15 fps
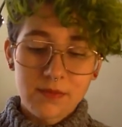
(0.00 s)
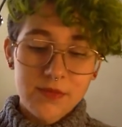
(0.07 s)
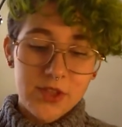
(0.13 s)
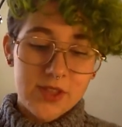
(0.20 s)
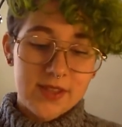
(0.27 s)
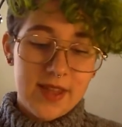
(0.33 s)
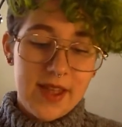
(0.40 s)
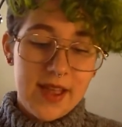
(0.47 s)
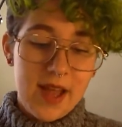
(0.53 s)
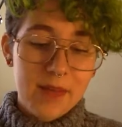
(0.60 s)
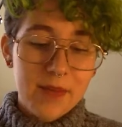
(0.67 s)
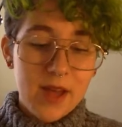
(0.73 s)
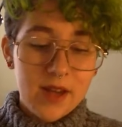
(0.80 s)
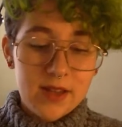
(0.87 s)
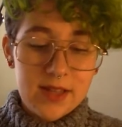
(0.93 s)
Just like
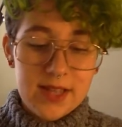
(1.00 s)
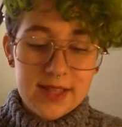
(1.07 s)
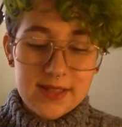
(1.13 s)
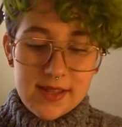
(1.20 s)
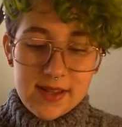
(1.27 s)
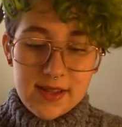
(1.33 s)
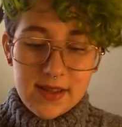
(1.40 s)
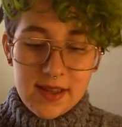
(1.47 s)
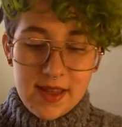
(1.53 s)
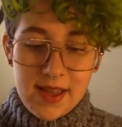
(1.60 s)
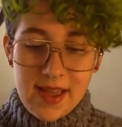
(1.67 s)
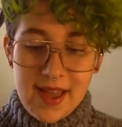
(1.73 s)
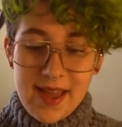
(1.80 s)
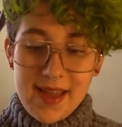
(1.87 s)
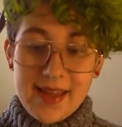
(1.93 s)
I'm kind of lazy,
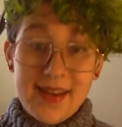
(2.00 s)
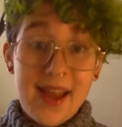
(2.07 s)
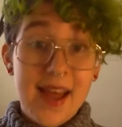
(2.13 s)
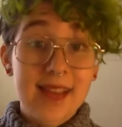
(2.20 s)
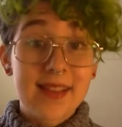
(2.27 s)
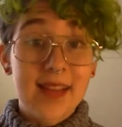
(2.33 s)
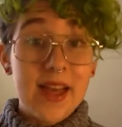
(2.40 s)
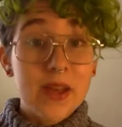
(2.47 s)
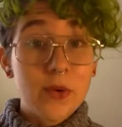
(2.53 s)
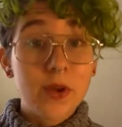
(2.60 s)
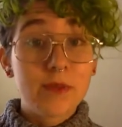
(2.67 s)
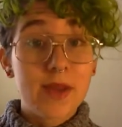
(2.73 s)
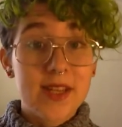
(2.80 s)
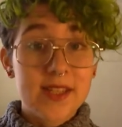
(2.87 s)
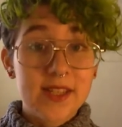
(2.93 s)
and I like
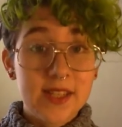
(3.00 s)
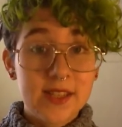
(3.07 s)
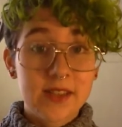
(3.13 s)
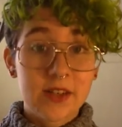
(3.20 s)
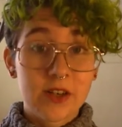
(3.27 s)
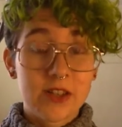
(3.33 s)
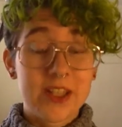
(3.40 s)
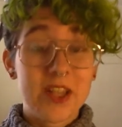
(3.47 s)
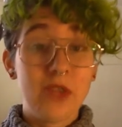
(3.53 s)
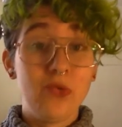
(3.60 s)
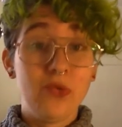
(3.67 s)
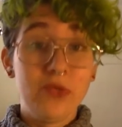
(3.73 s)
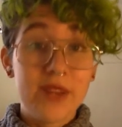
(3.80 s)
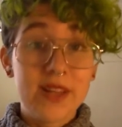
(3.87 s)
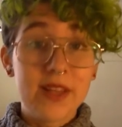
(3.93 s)
when my tea starts to get
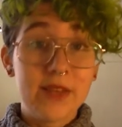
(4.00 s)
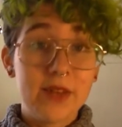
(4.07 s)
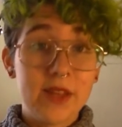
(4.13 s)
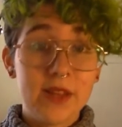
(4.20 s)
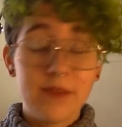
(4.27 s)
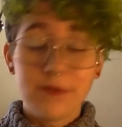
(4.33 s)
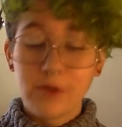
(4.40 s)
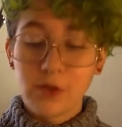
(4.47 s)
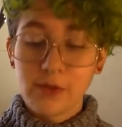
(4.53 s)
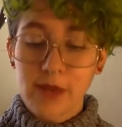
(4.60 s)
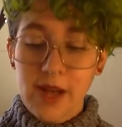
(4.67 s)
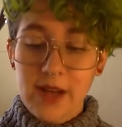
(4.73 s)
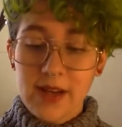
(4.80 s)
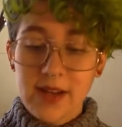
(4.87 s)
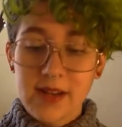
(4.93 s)
really, really
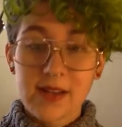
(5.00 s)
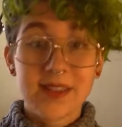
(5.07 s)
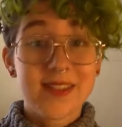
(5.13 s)
full-bodied,